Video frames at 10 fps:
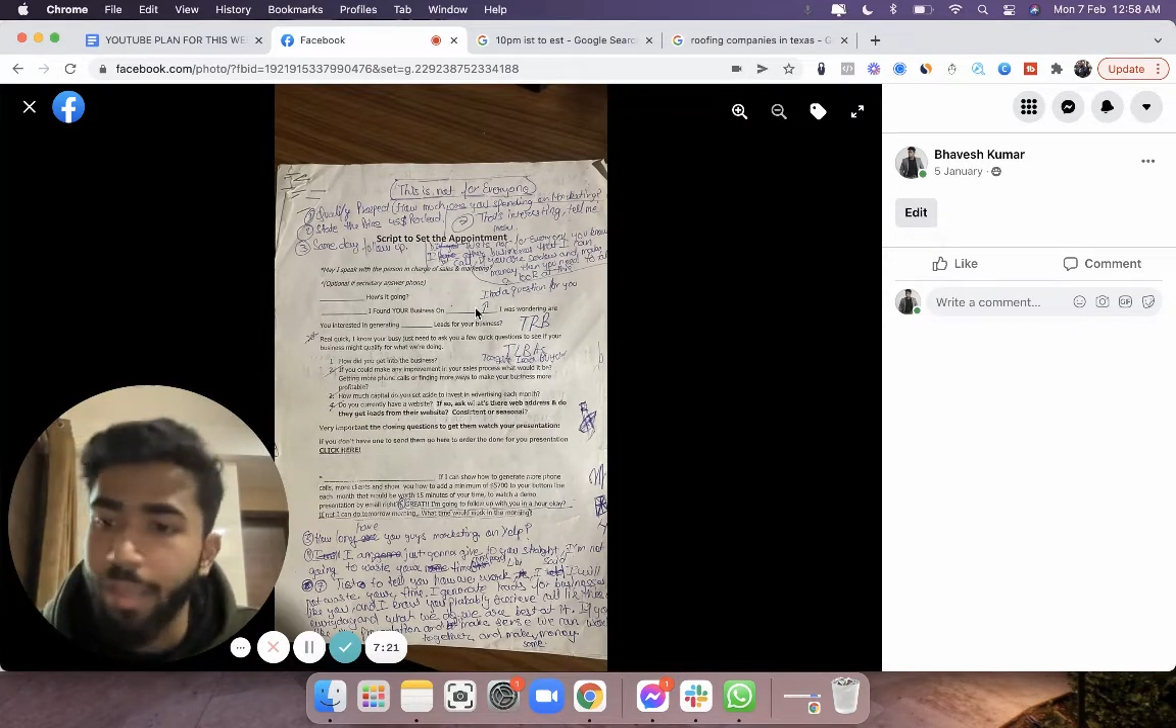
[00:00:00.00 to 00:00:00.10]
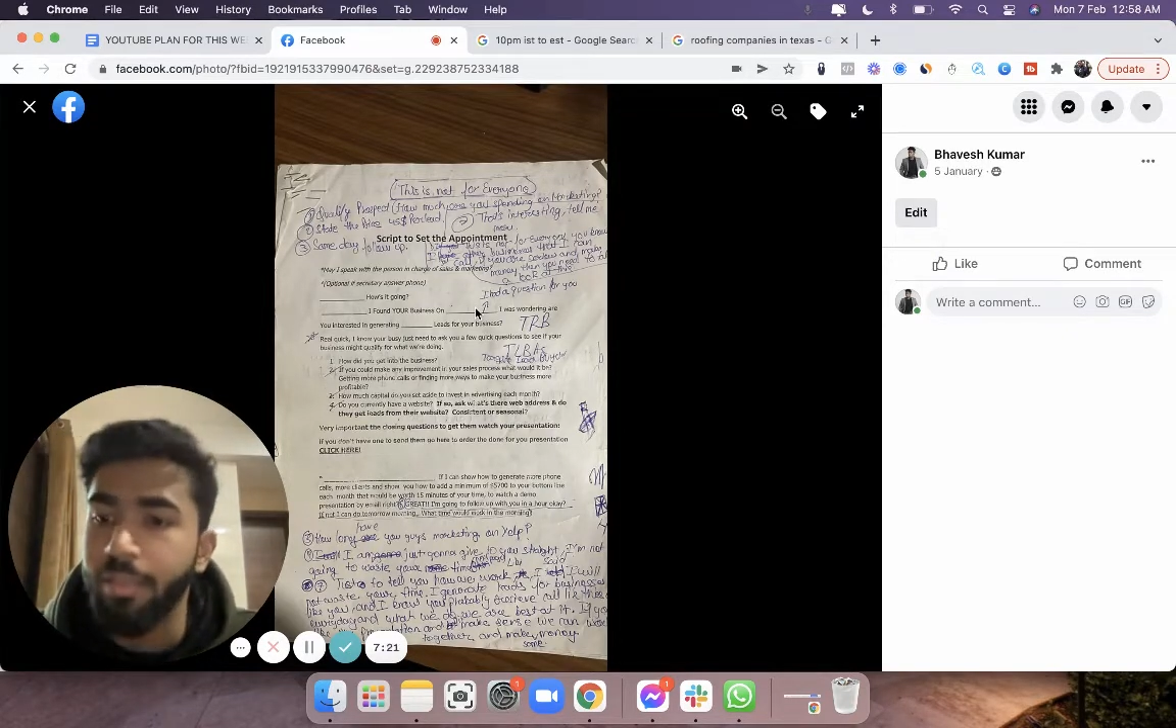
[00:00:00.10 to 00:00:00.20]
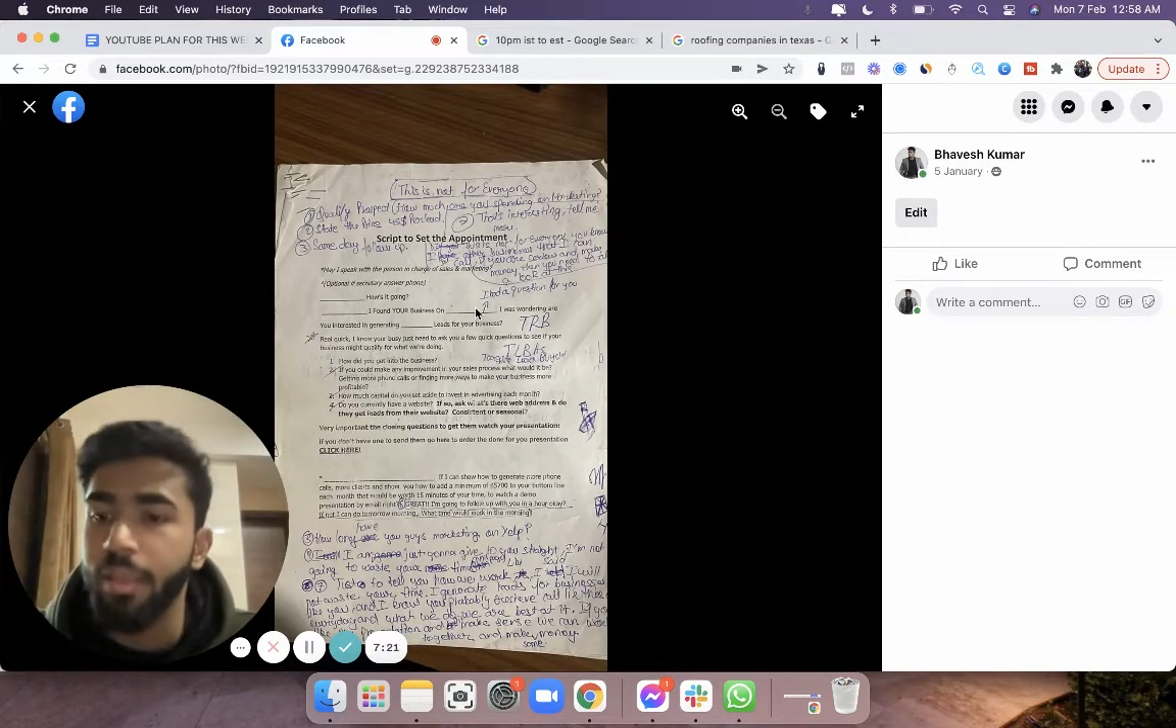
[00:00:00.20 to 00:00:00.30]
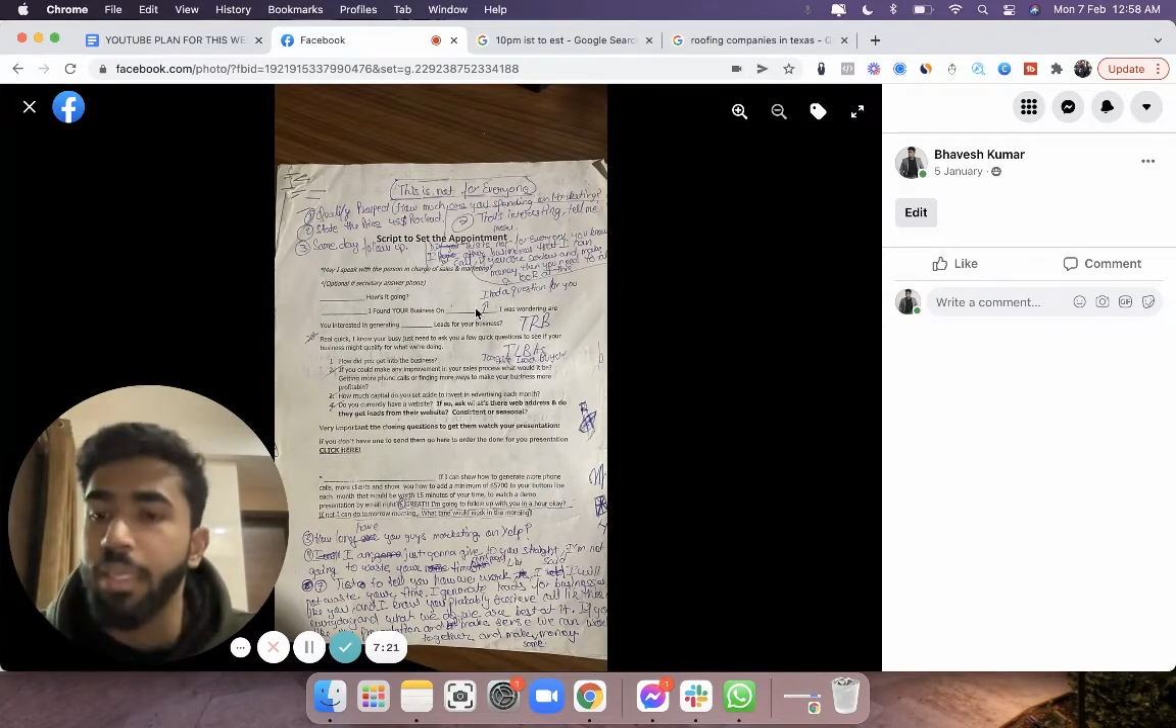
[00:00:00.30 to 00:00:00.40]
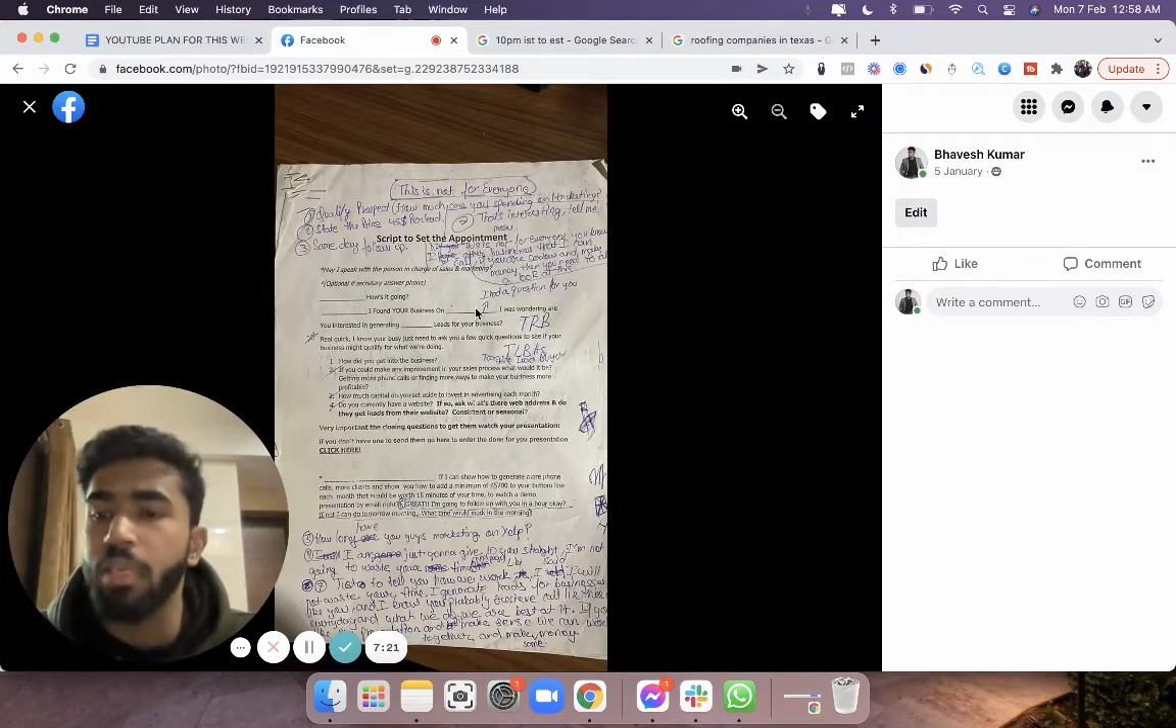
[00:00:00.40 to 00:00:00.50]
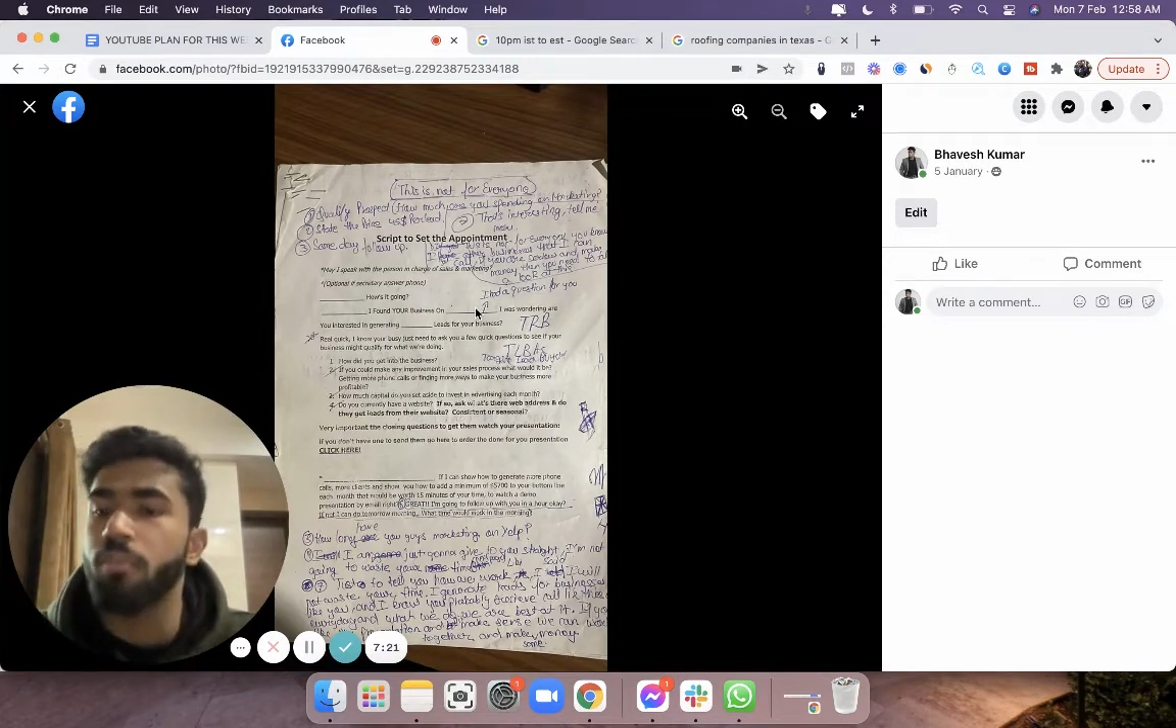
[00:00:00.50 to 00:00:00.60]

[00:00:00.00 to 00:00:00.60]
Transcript: and he